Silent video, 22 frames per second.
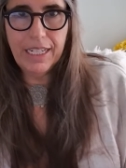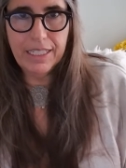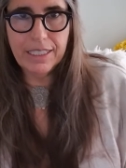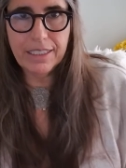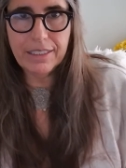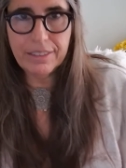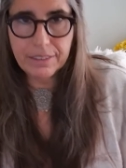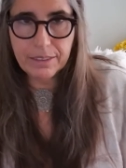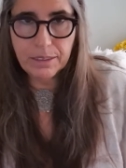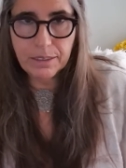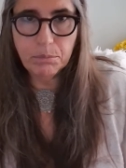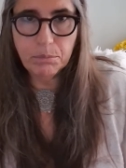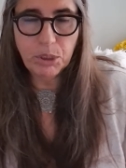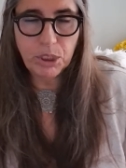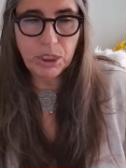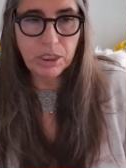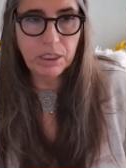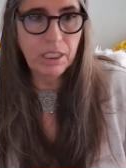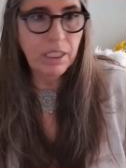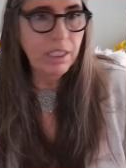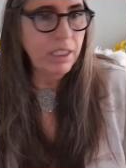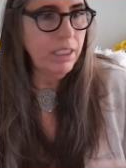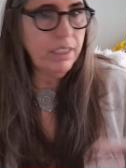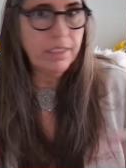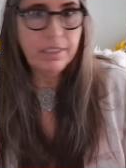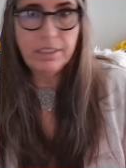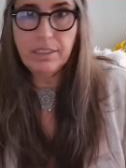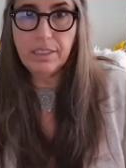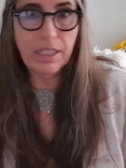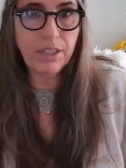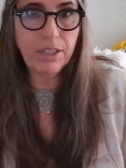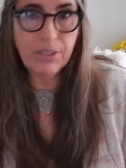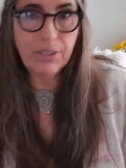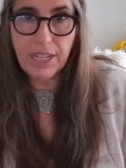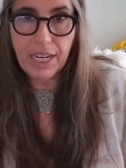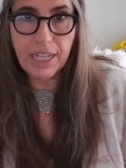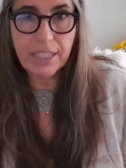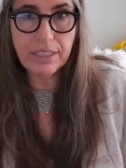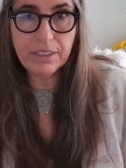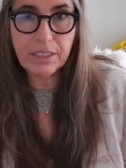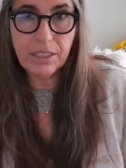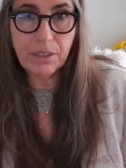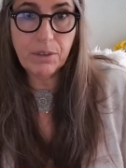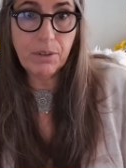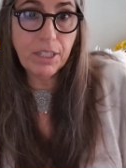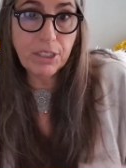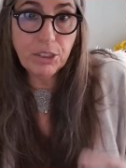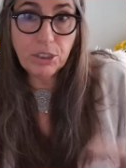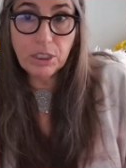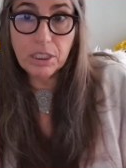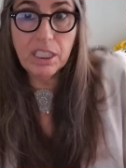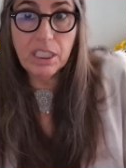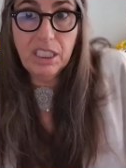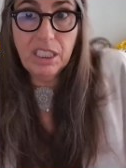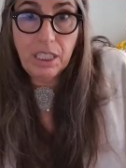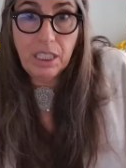an assumption. You don't ask a question, and